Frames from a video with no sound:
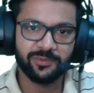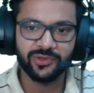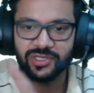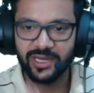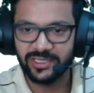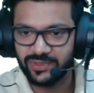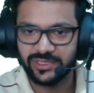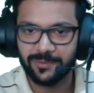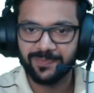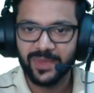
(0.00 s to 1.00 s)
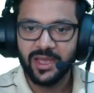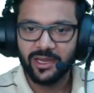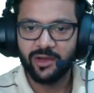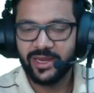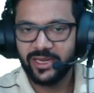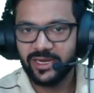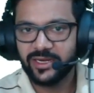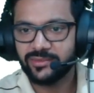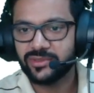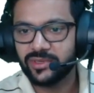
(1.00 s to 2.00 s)
post-graduation. Now many a
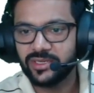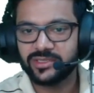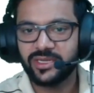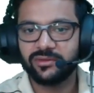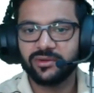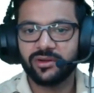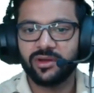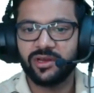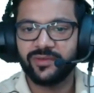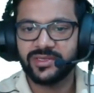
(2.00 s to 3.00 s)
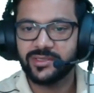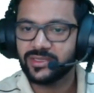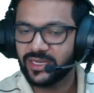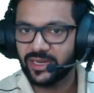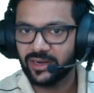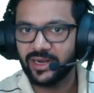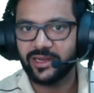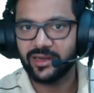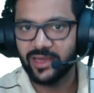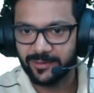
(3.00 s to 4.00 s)
time students, they do not qualify CSIR NET
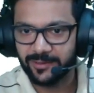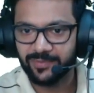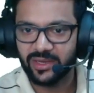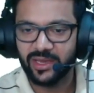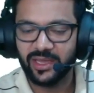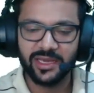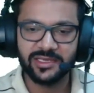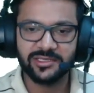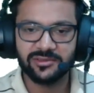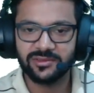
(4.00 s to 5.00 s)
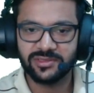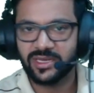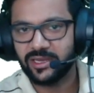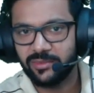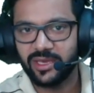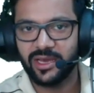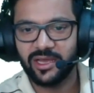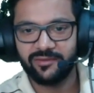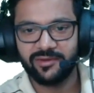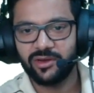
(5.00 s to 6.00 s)
and GATE. Okay, in case just like me, I
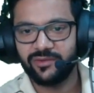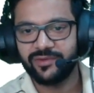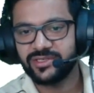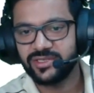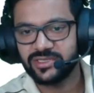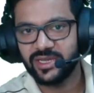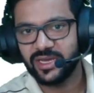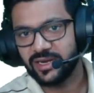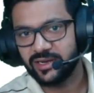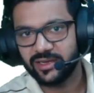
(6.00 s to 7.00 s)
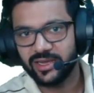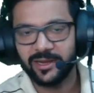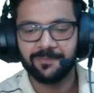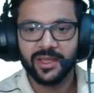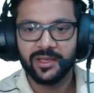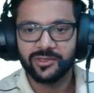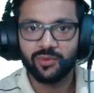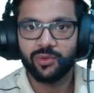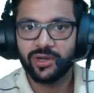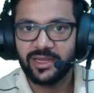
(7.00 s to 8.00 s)
haven't qualified CSIR NET and GATE. So
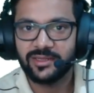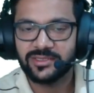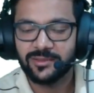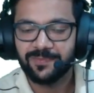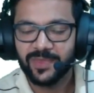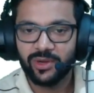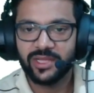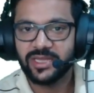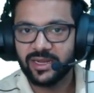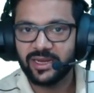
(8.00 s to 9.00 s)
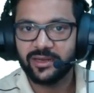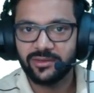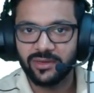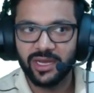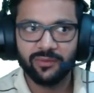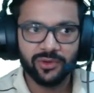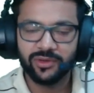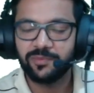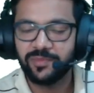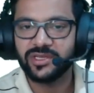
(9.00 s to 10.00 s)
what else? What else I can do? I want to
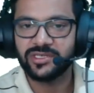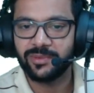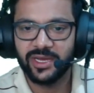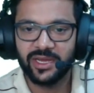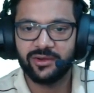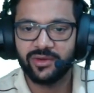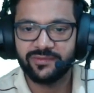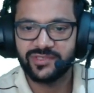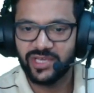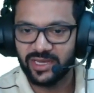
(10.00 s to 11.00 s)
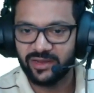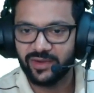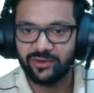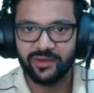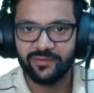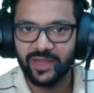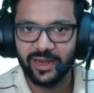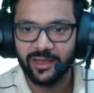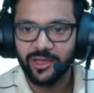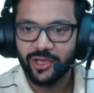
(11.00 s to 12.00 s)
do PhD, but I don't have JRF, I don't have GATE.
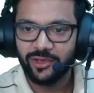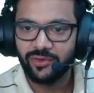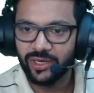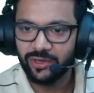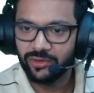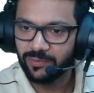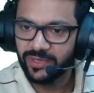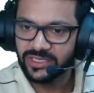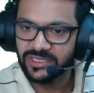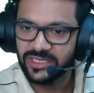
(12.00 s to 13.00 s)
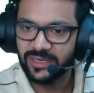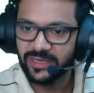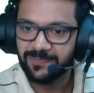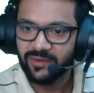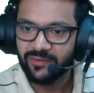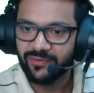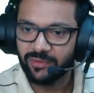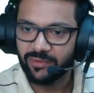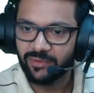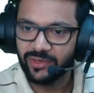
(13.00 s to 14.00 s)
You can do your PhD
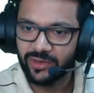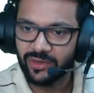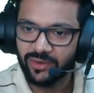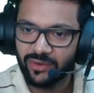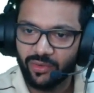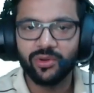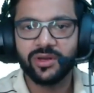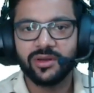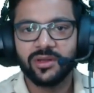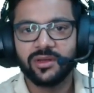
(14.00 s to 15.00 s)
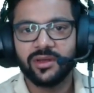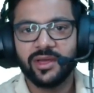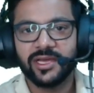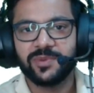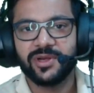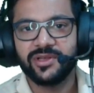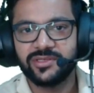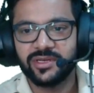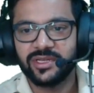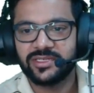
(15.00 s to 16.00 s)
from your own
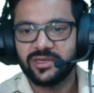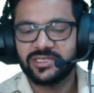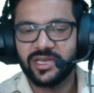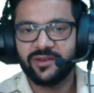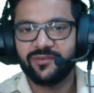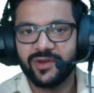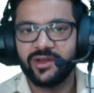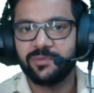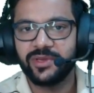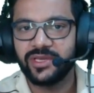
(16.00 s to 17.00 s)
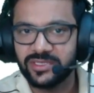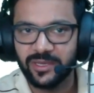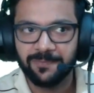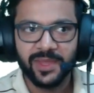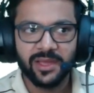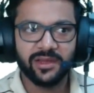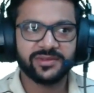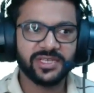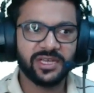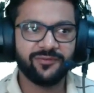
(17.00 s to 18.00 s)
expenditure. That's self-funded PhD. Now,
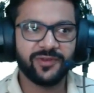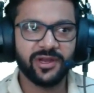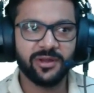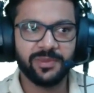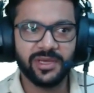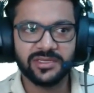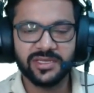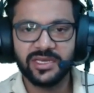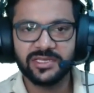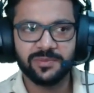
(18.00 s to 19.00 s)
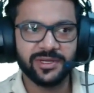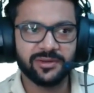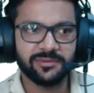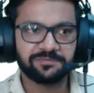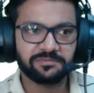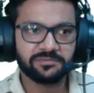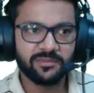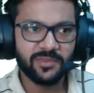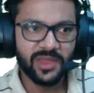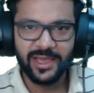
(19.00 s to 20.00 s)
self-funded PhD is a bit
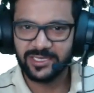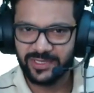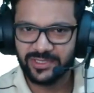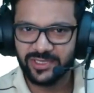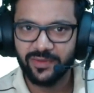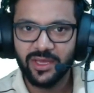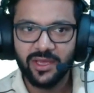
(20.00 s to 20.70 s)
expensive.